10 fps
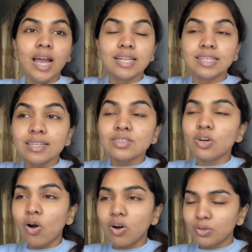this
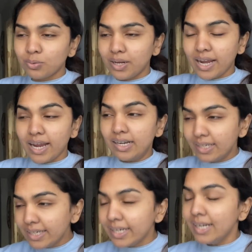dog, dude, like I
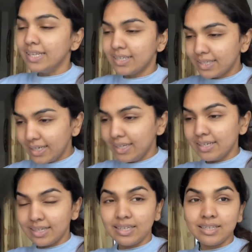
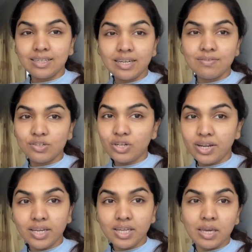really wish I
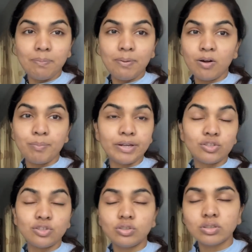can keep her
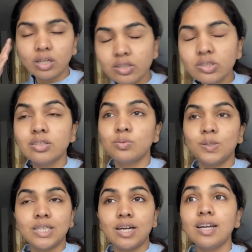because she's such a
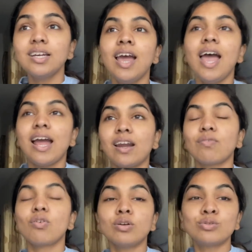sweetheart and
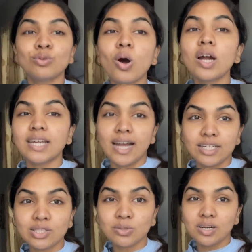I've got so
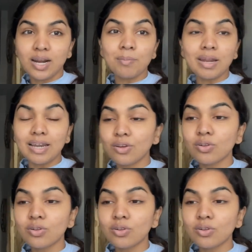attached to her. I'm telling you,